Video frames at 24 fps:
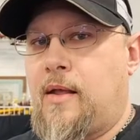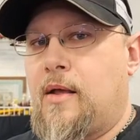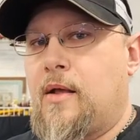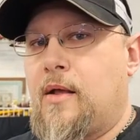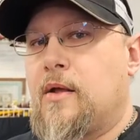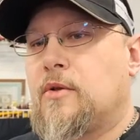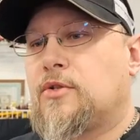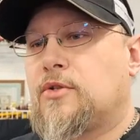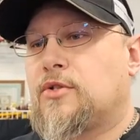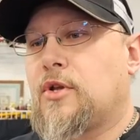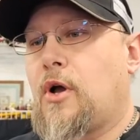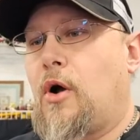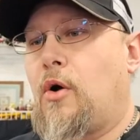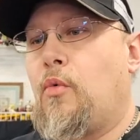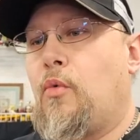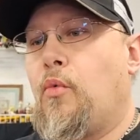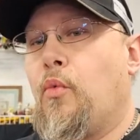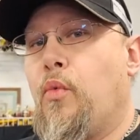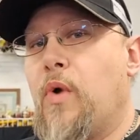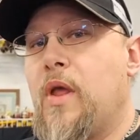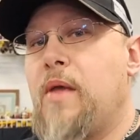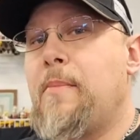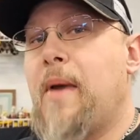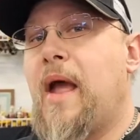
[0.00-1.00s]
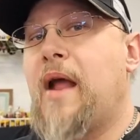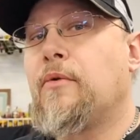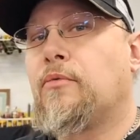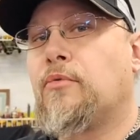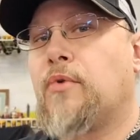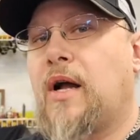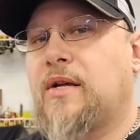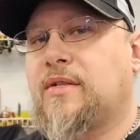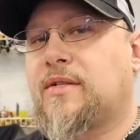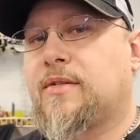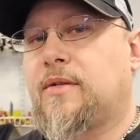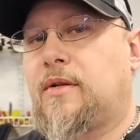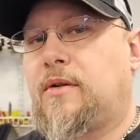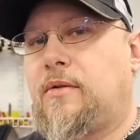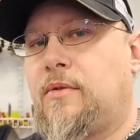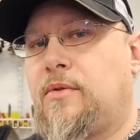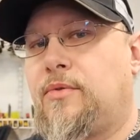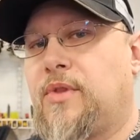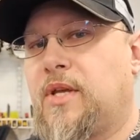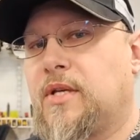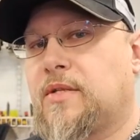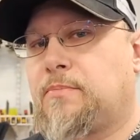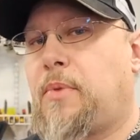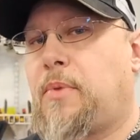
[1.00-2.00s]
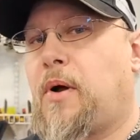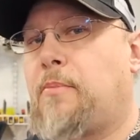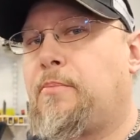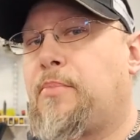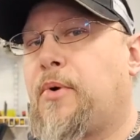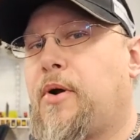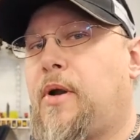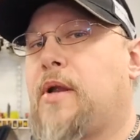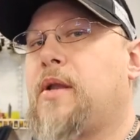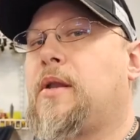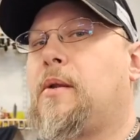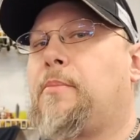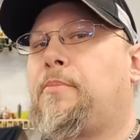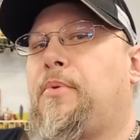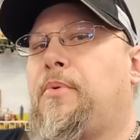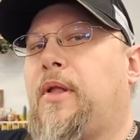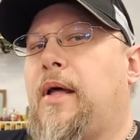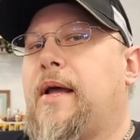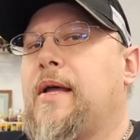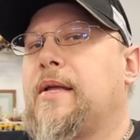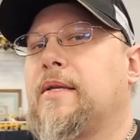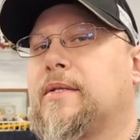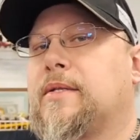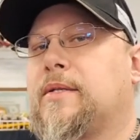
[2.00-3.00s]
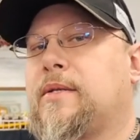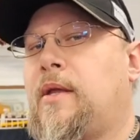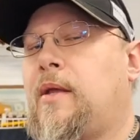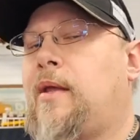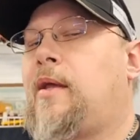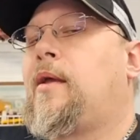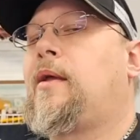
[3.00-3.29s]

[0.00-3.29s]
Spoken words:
So we may wrestle this bumper into place.